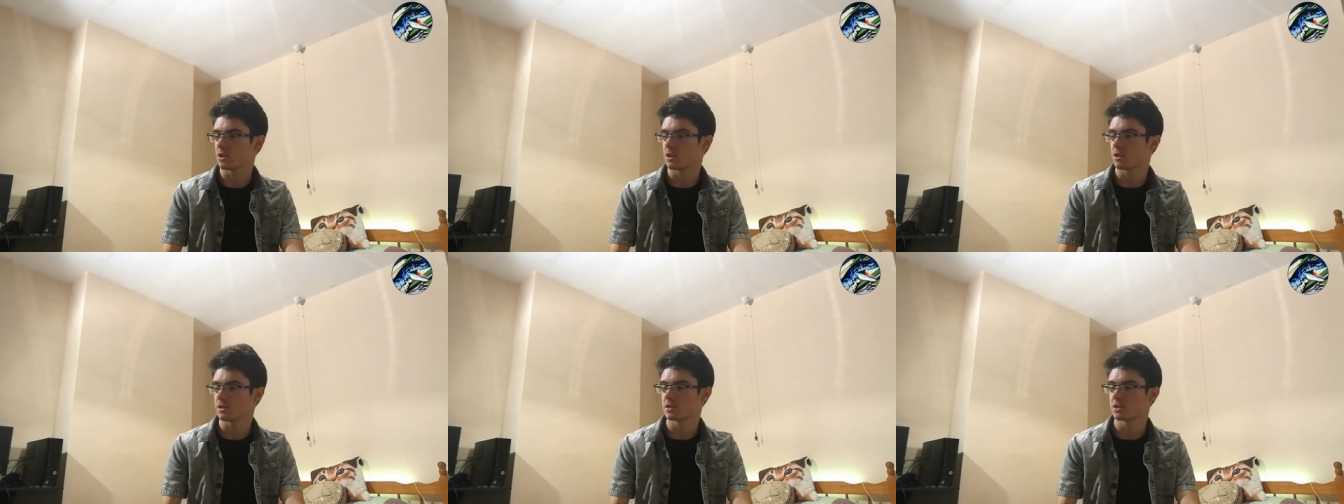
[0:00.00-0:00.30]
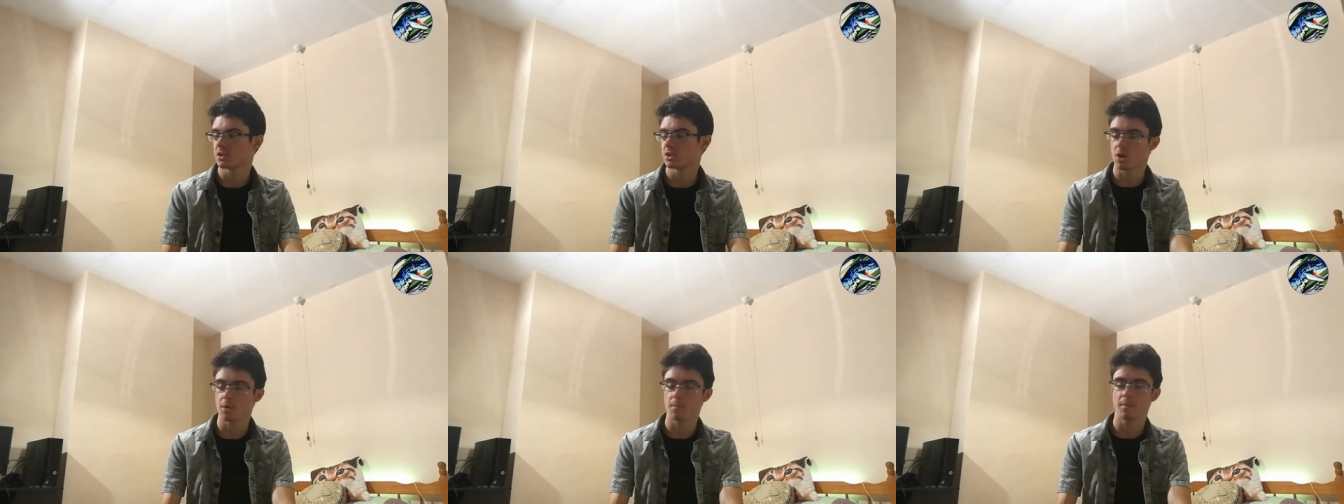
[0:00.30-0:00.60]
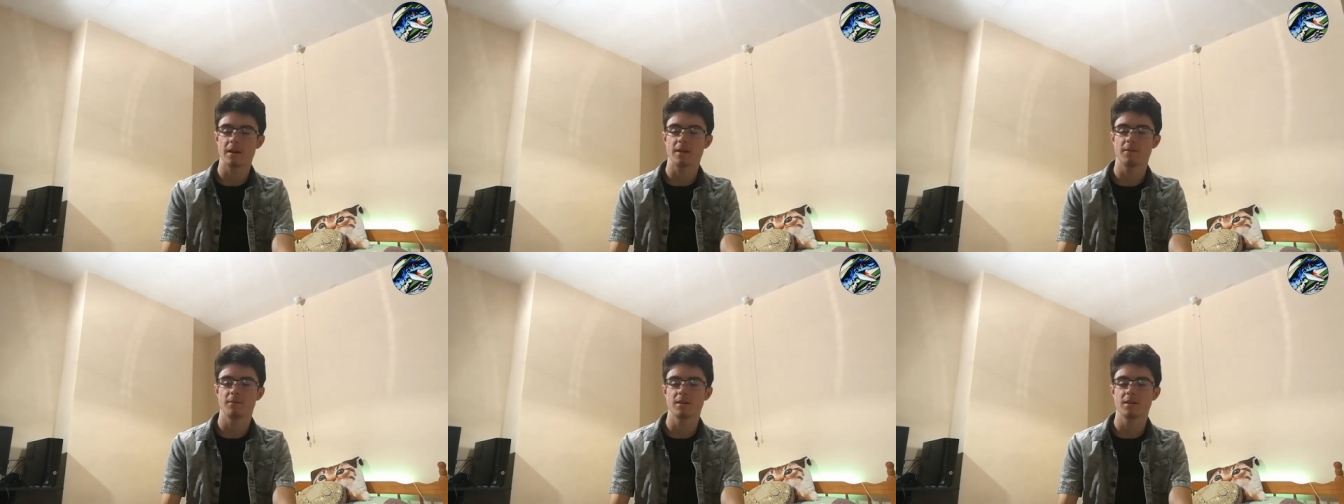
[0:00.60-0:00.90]
so many
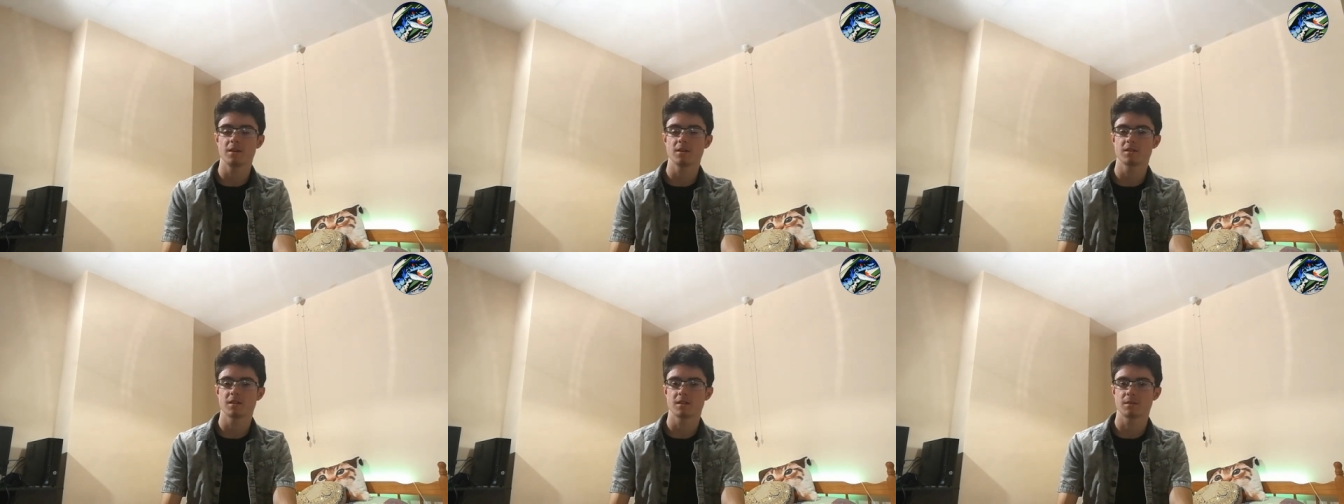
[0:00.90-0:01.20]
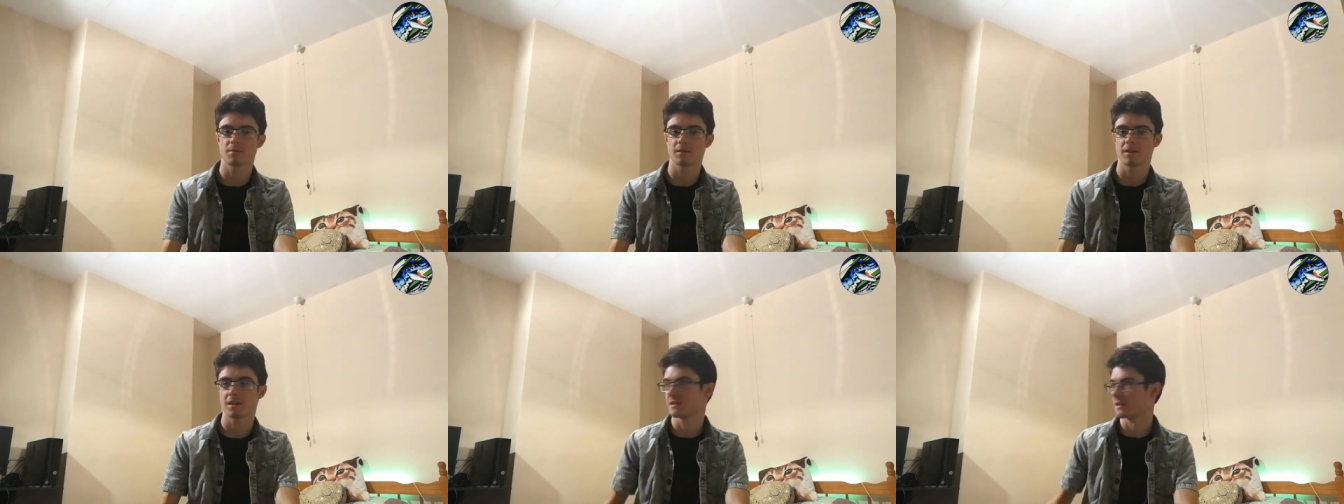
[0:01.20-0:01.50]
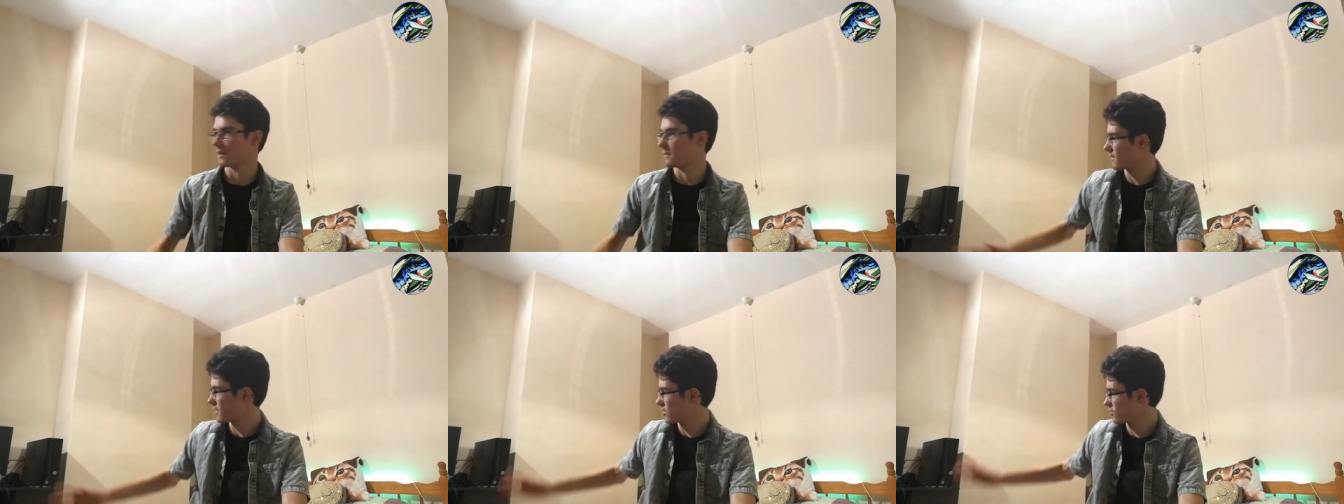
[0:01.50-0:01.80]
videos is because i
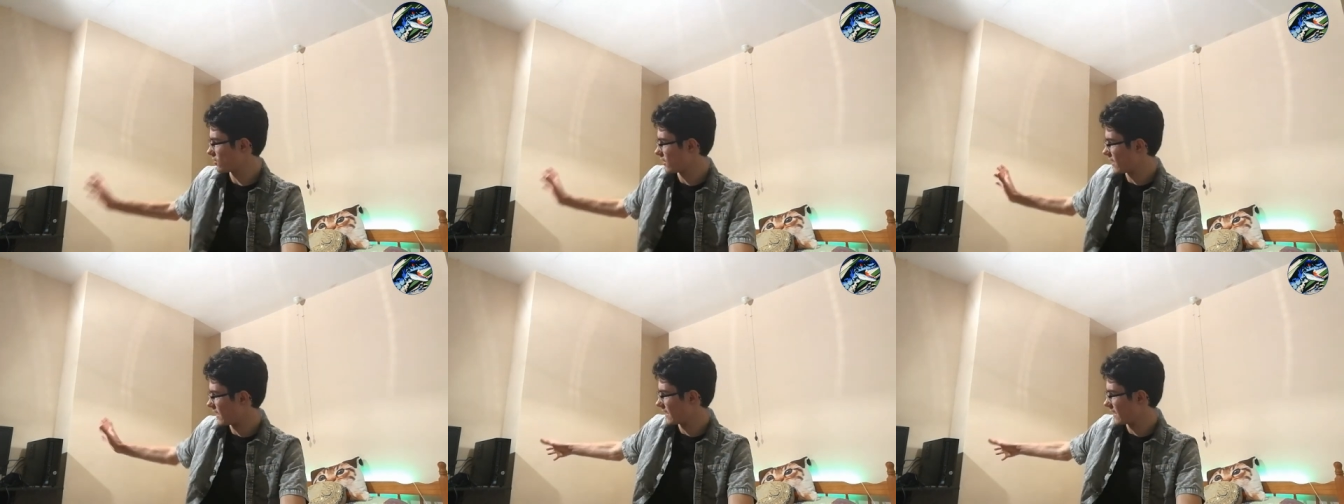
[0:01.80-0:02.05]
am trying to